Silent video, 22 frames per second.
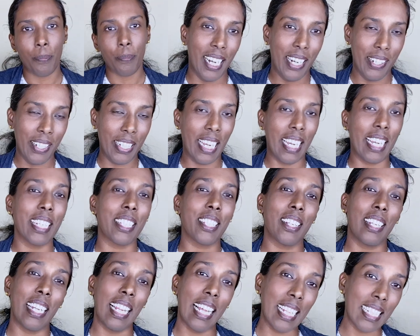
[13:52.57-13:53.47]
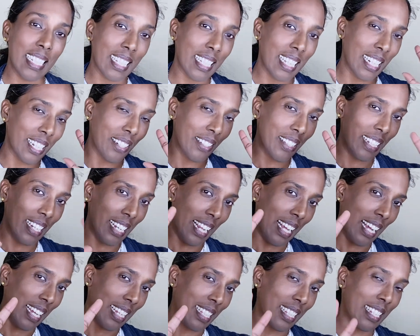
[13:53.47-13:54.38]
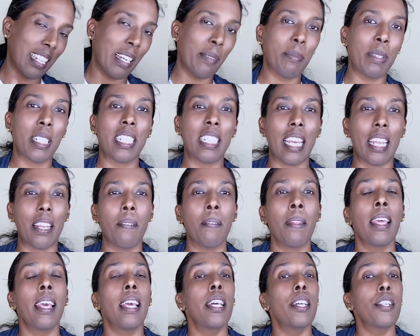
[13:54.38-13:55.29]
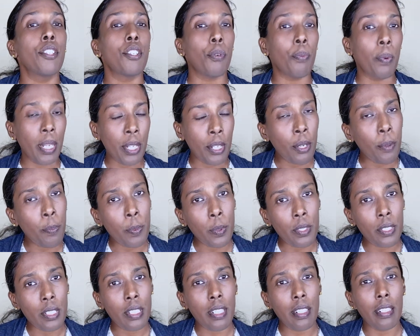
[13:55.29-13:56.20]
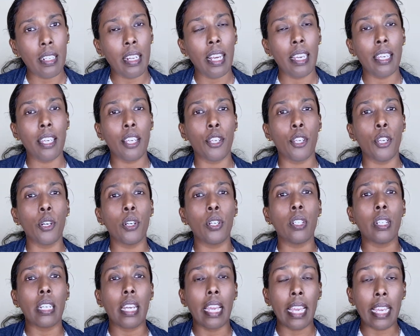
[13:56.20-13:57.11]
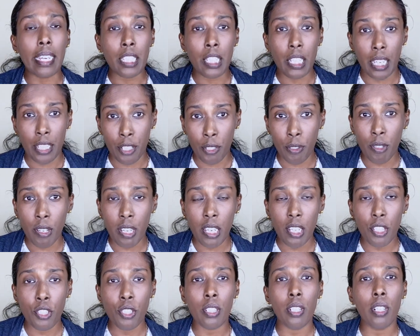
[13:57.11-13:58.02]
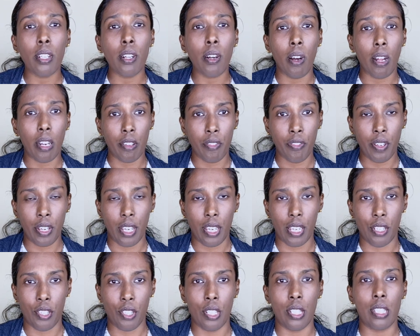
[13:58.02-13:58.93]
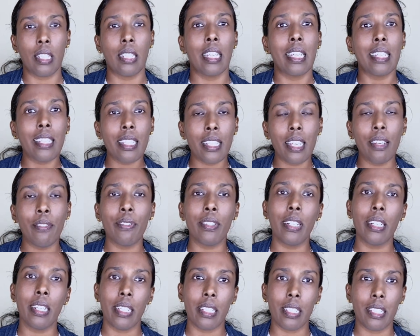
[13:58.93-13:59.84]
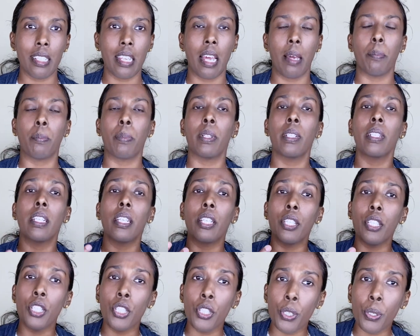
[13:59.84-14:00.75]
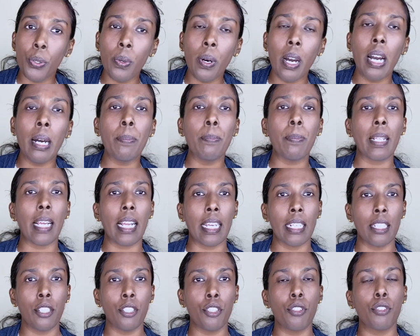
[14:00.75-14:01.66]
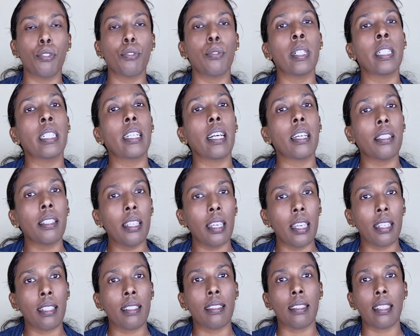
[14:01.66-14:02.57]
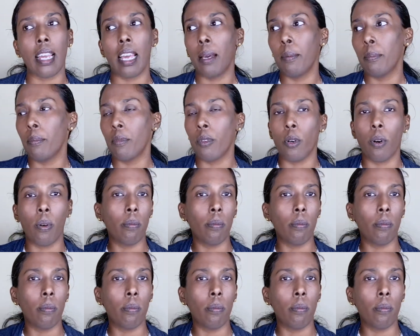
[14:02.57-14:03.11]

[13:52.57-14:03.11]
Okay, so let's get to the last, number 10. So when you put like your educational qualifications, let's say for an example, you are planning to do another exam,